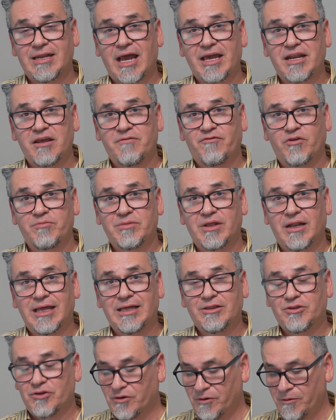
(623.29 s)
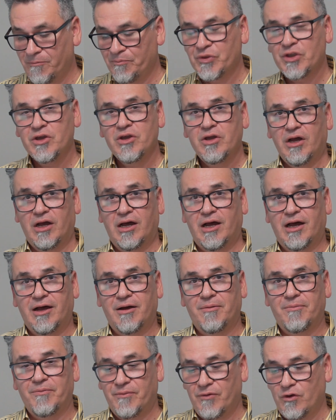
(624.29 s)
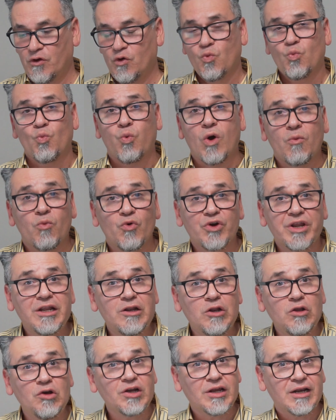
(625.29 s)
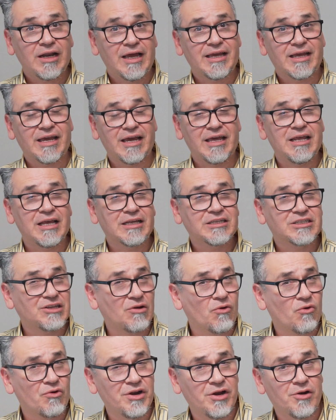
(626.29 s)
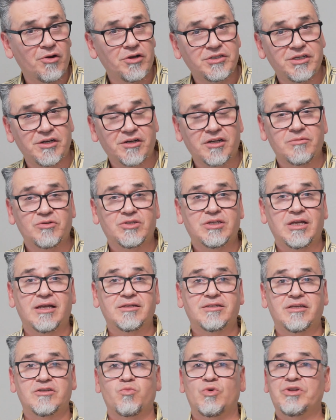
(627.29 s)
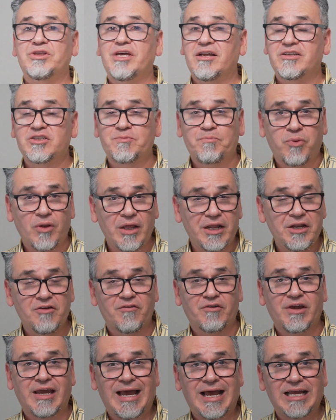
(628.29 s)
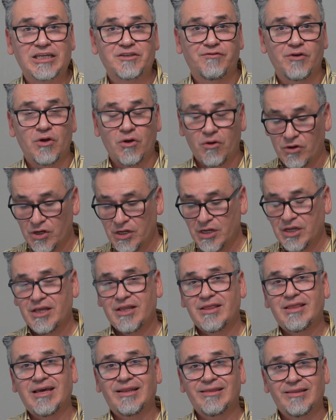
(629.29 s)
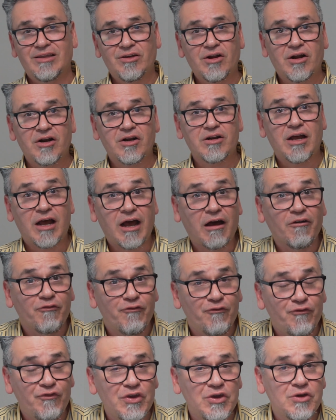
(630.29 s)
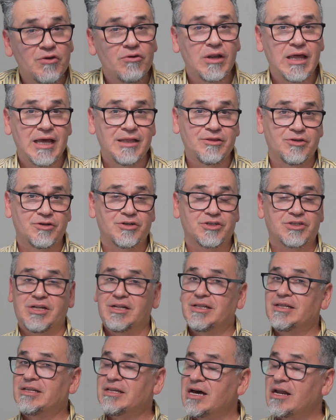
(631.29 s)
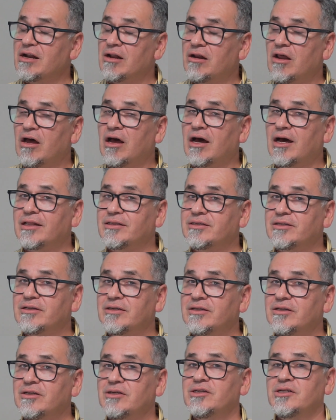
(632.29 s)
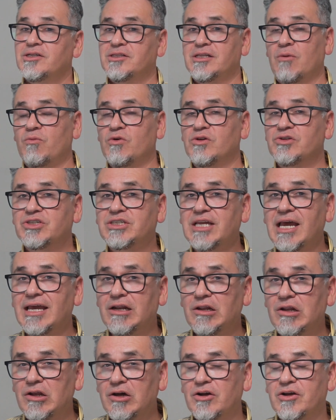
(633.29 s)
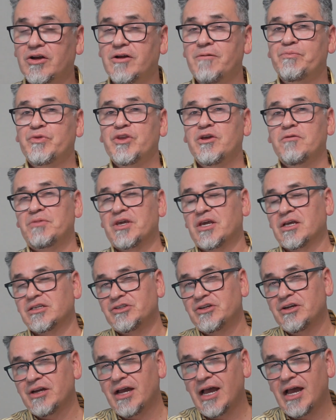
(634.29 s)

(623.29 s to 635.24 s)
90 from the lender? What would it look like in extraordinary circumstances when there's plenty of cash flow, that there are a few lenders, not a lot, that will say, look, because you